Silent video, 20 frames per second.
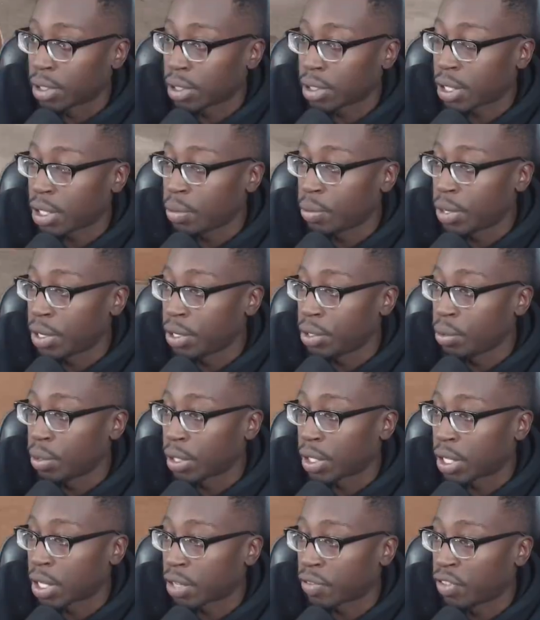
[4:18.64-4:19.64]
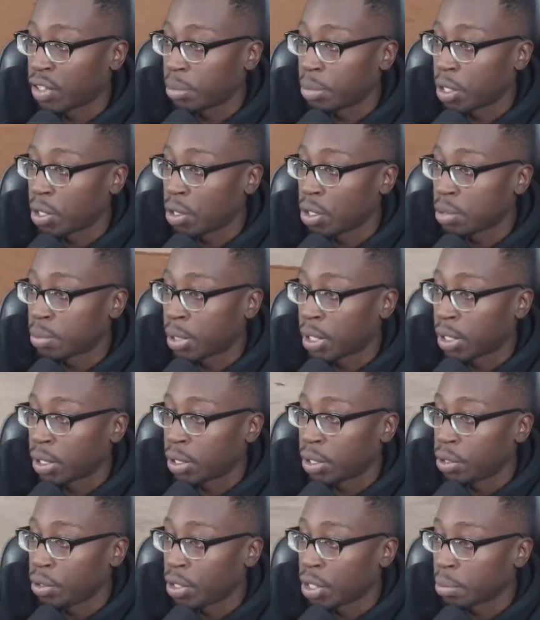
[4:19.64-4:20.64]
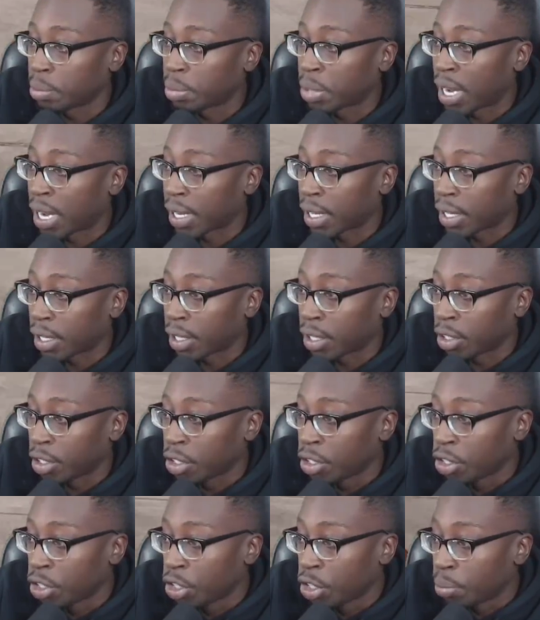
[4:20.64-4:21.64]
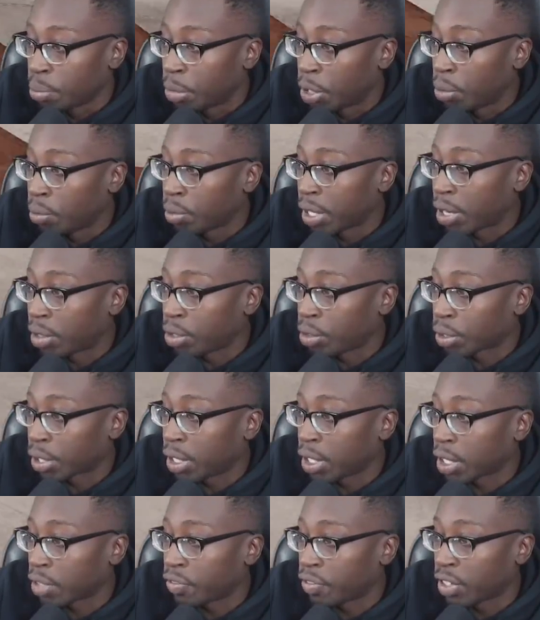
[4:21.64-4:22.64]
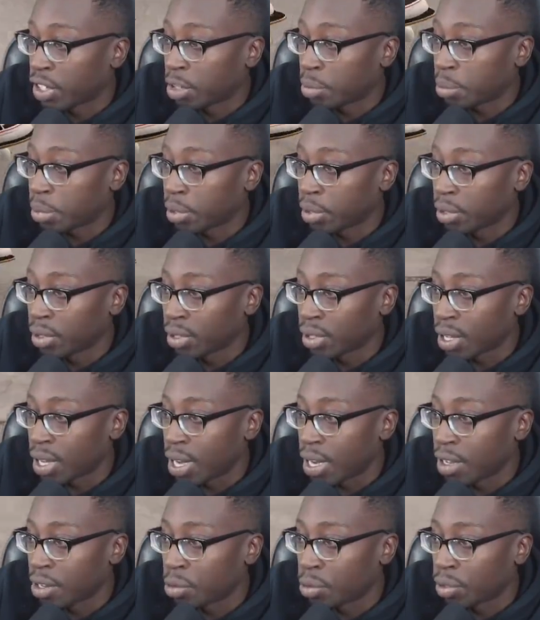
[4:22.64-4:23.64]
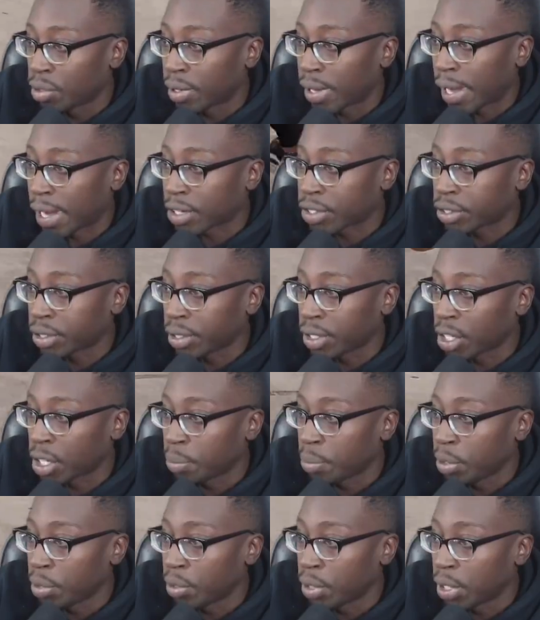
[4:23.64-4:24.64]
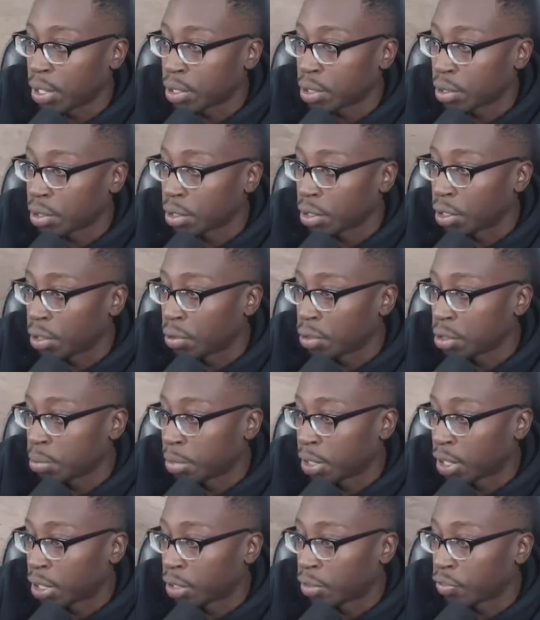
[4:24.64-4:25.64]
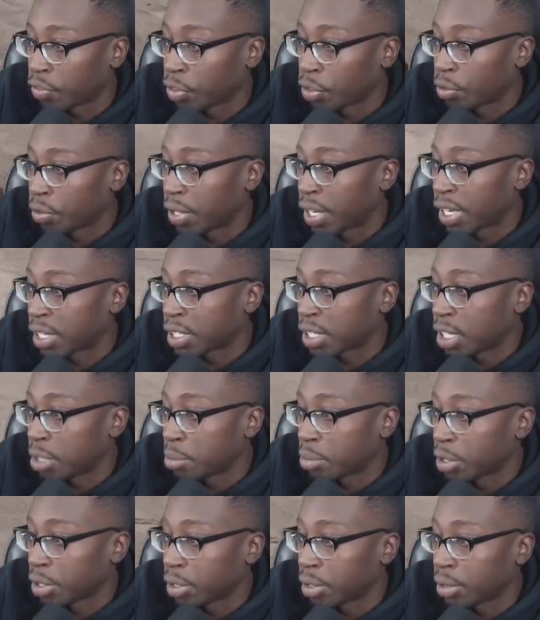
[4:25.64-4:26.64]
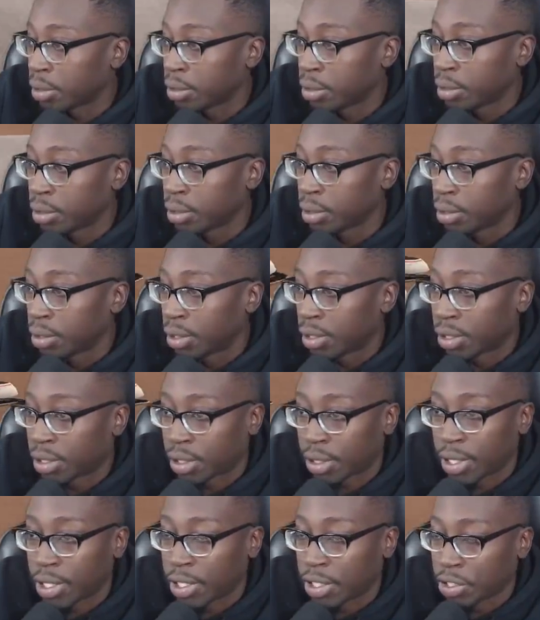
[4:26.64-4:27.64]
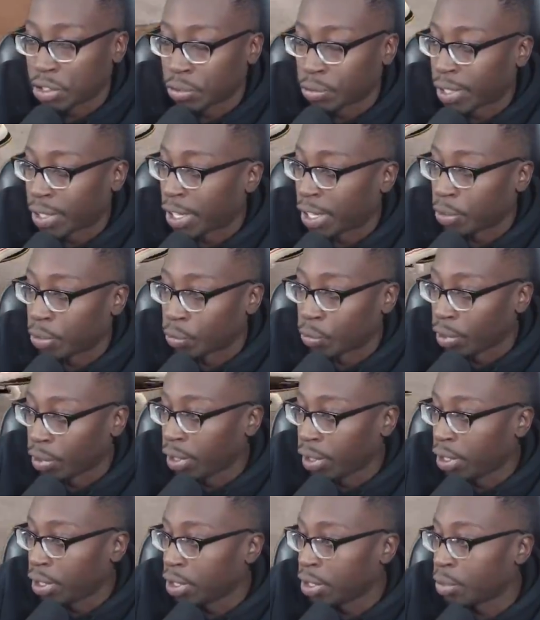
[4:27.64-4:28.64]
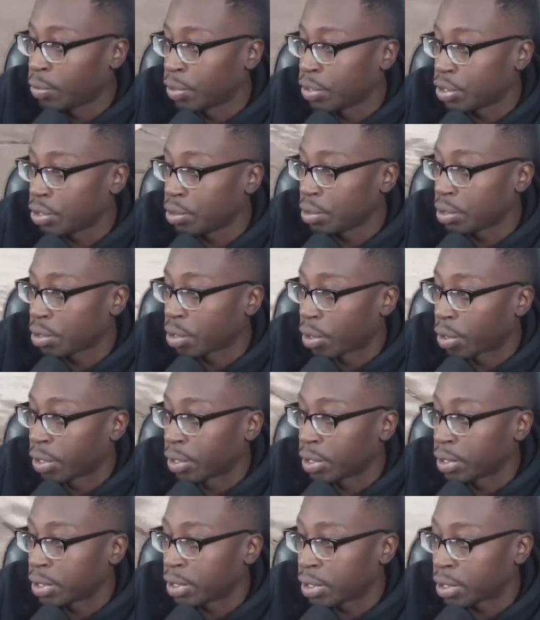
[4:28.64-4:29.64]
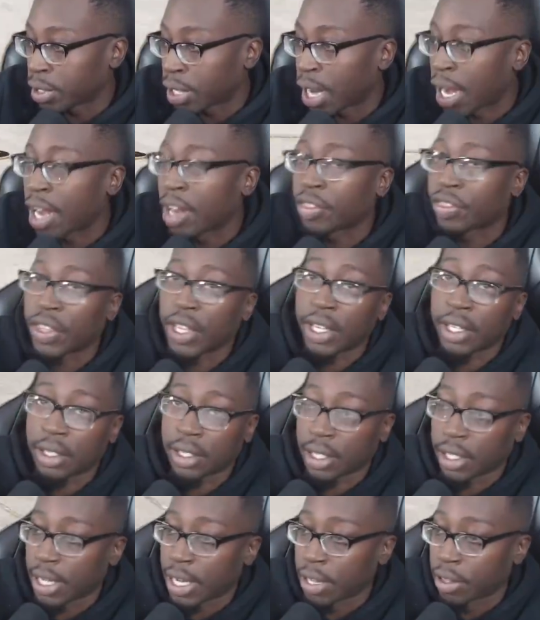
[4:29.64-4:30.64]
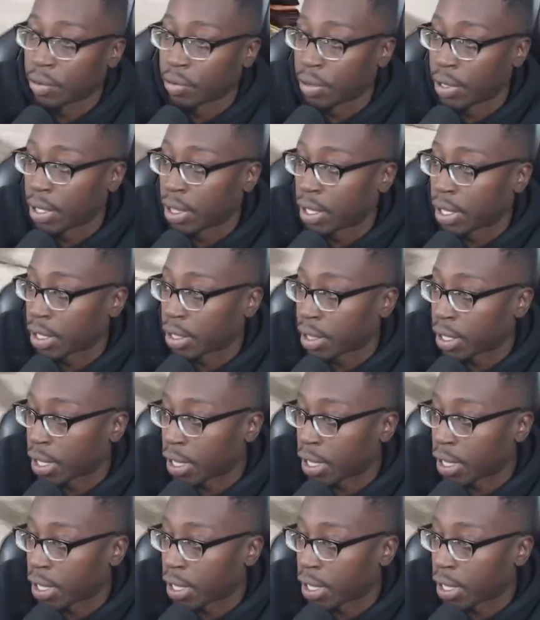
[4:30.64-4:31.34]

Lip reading: let's say you want to do a kickflip nose blunt, you could pocket, bone out your kickflip, and it will actually help you get into the nose blunt for your next input. It's like really good once you start tying things together in like